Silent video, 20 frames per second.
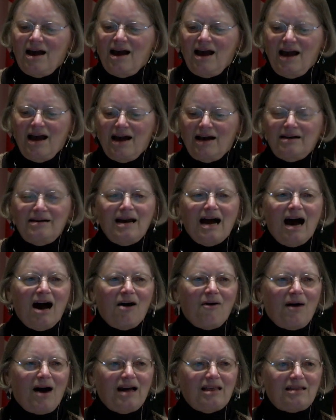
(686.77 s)
And
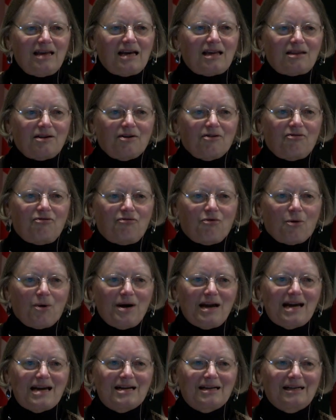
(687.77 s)
now I think there are
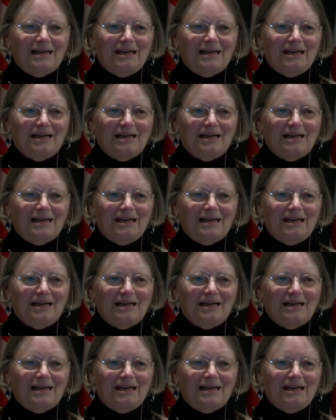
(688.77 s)
40.